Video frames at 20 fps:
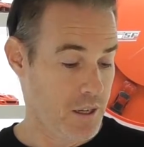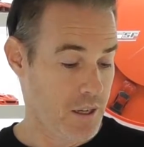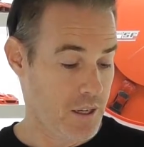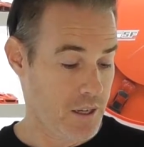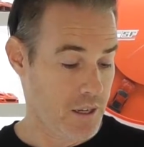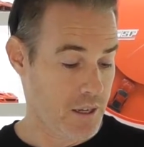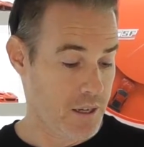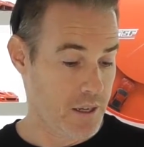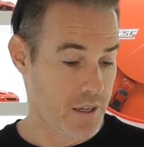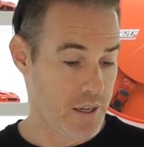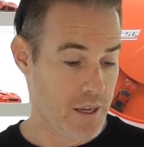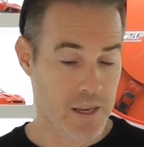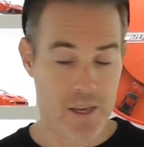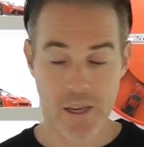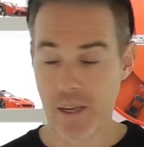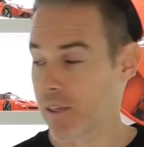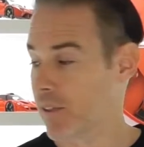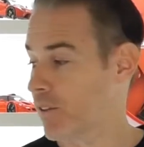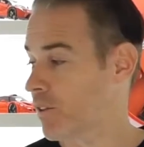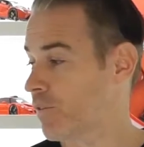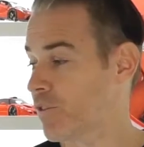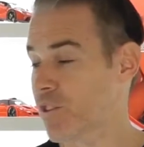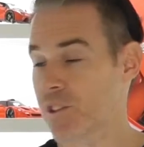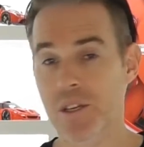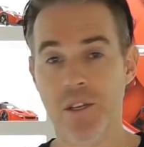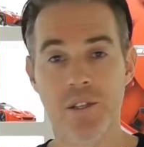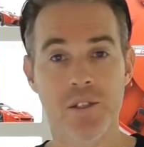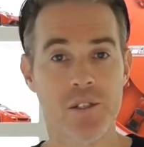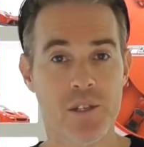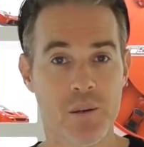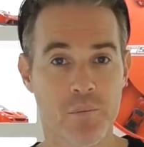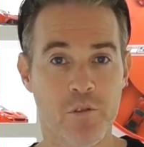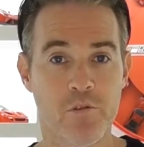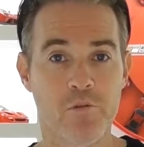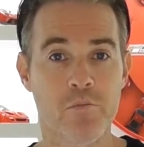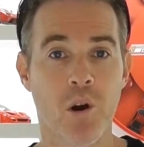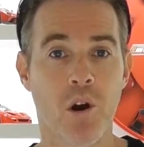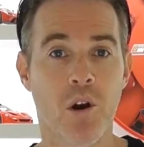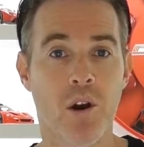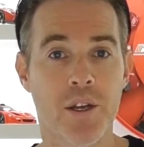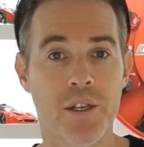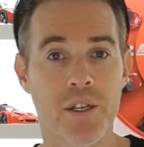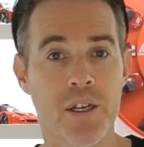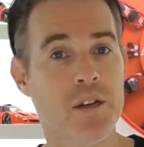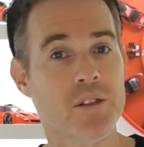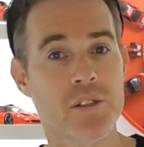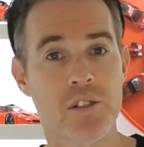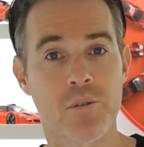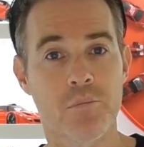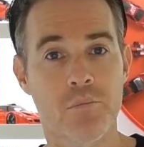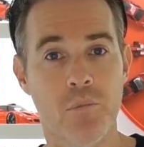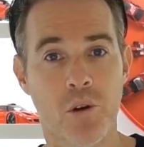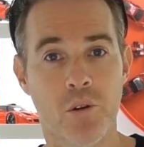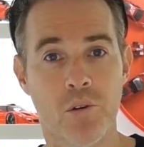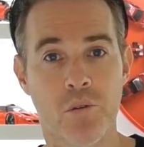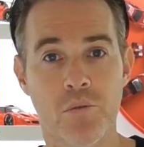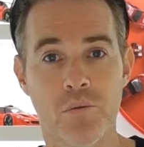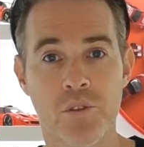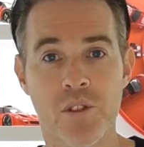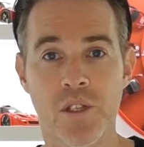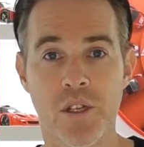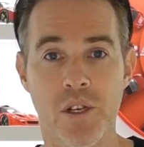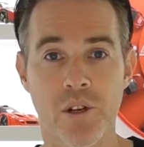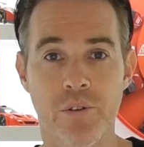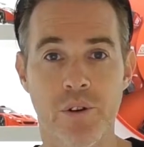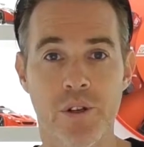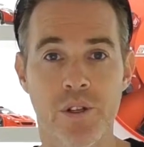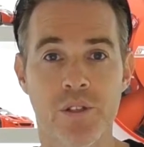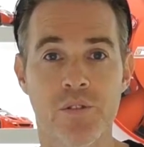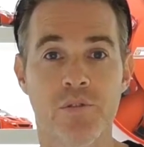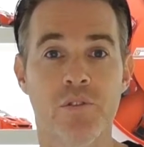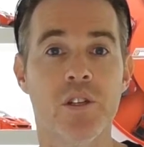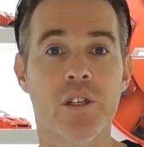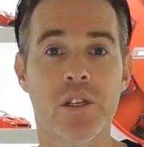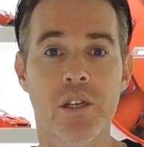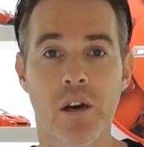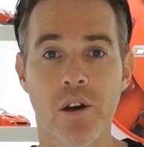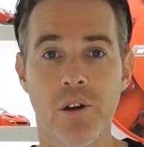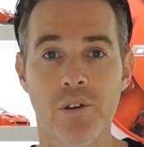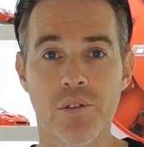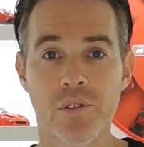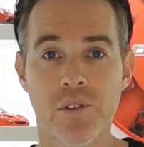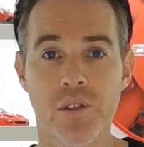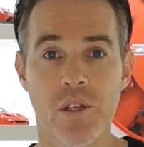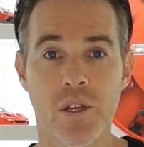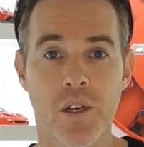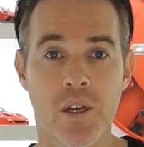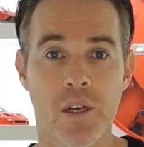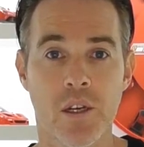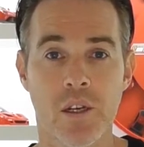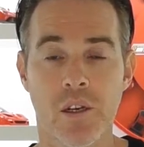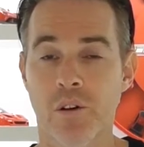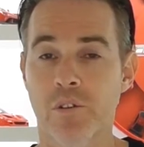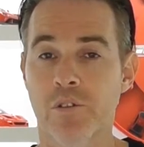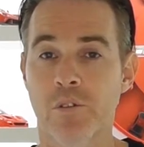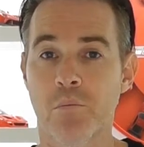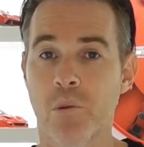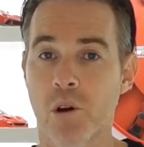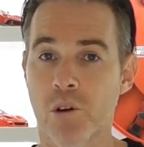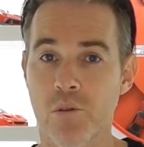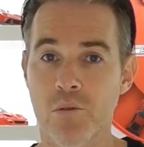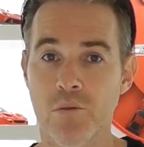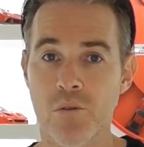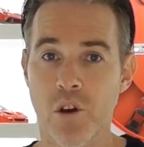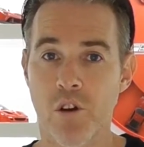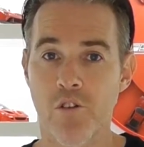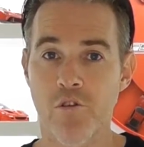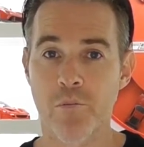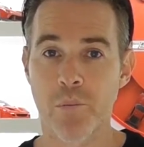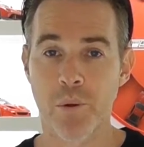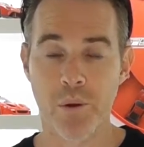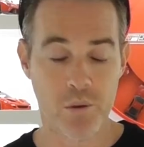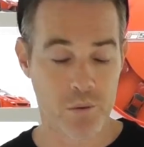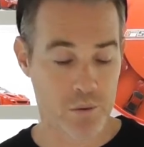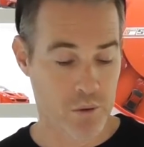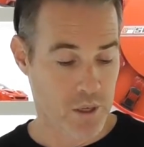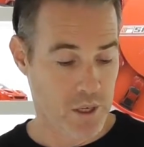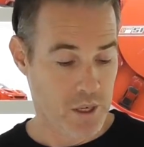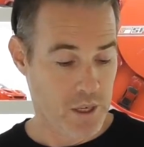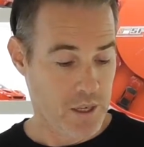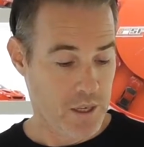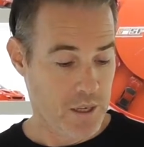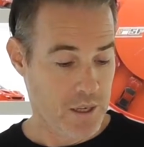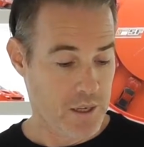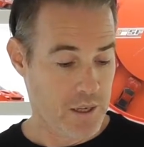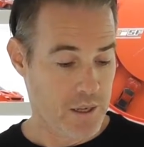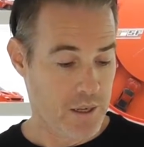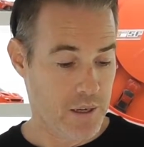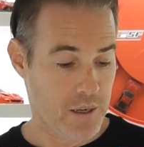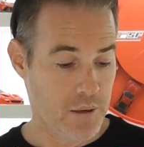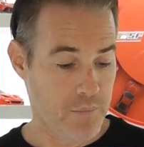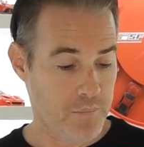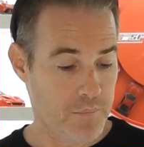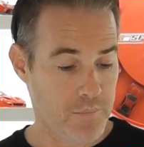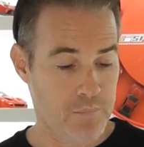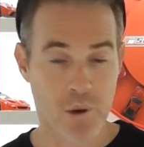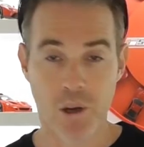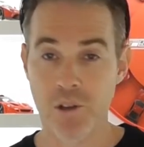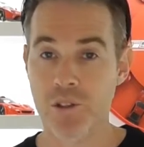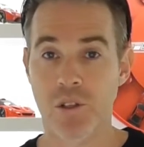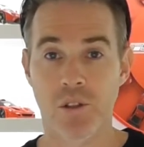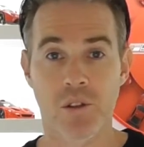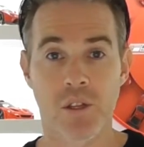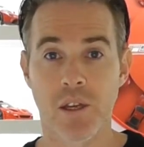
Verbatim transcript: Uh, and you've seen some of my custom model series videos of the models I've built. Um, most of